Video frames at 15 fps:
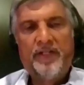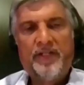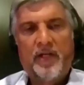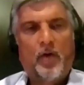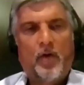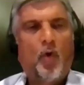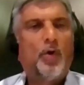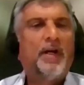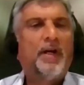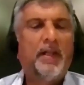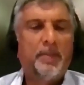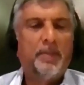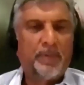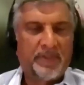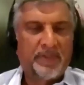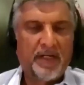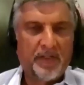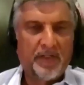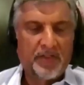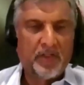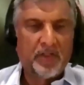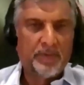are quoted in
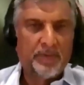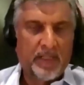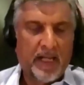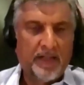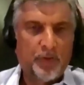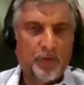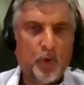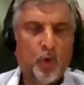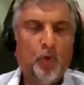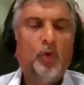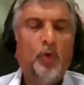percentage terms, as you know.